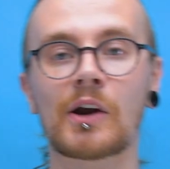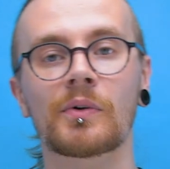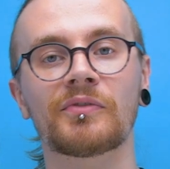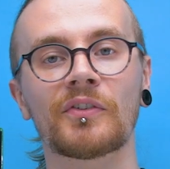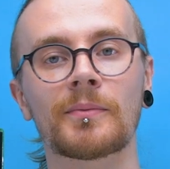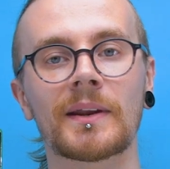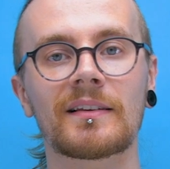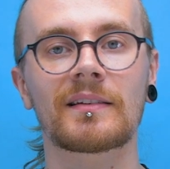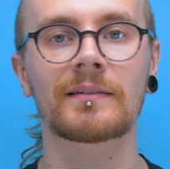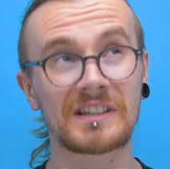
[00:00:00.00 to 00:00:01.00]
hour and 50
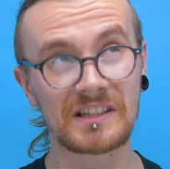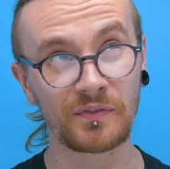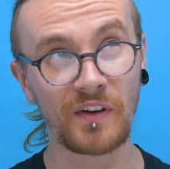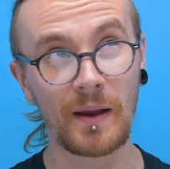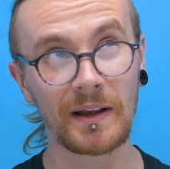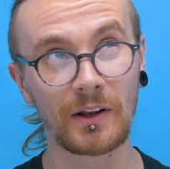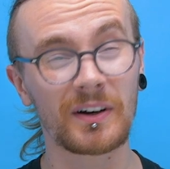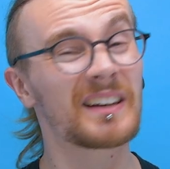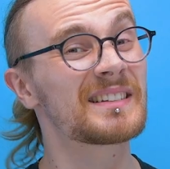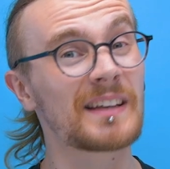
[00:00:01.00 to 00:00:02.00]
minutes, which is a fair bit
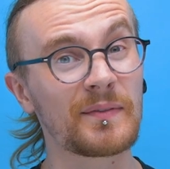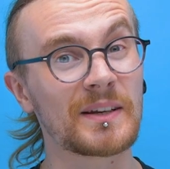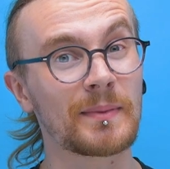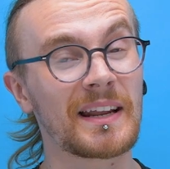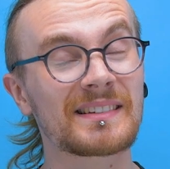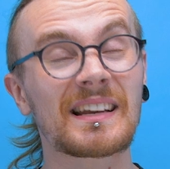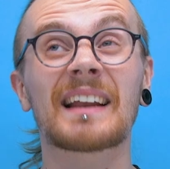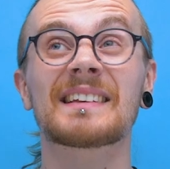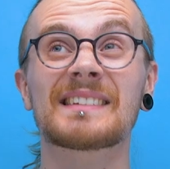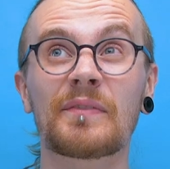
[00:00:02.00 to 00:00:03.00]
longer than 70 minutes.
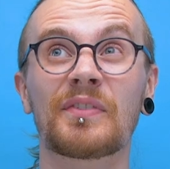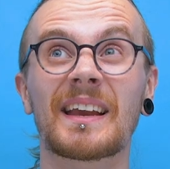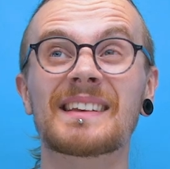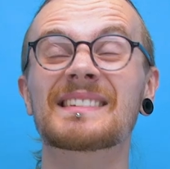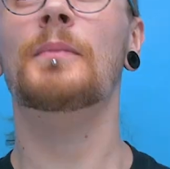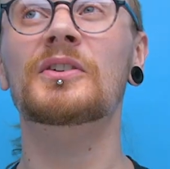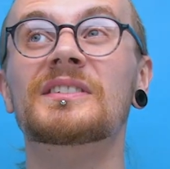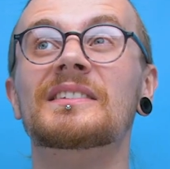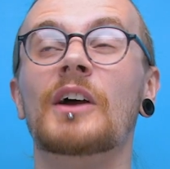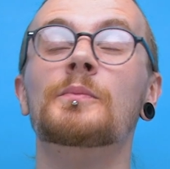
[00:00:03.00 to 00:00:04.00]
And the sad thing is, most
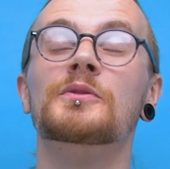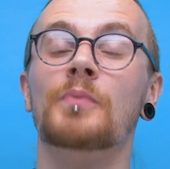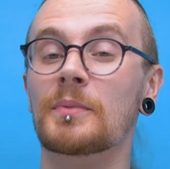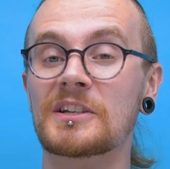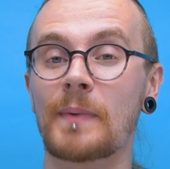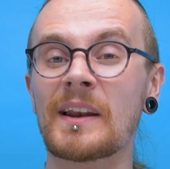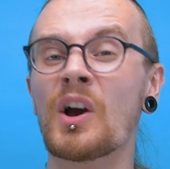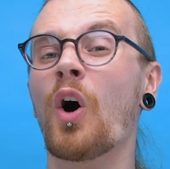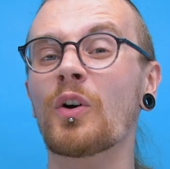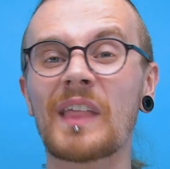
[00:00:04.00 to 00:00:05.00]
of that time was probably
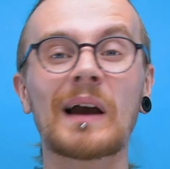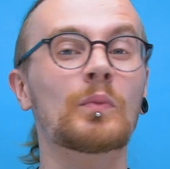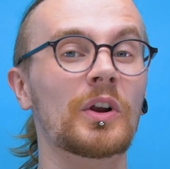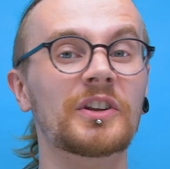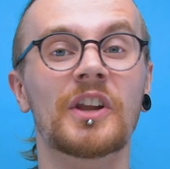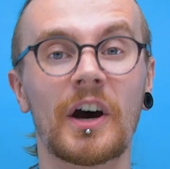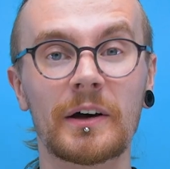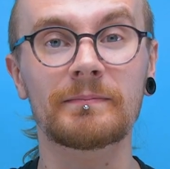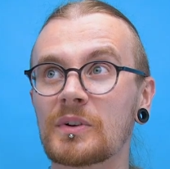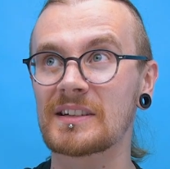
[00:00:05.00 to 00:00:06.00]
spent on that one
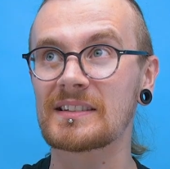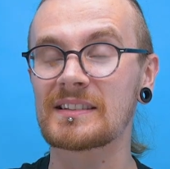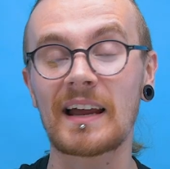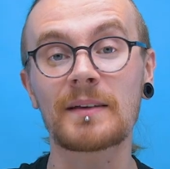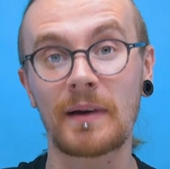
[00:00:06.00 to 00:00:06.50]
nut, which is a tad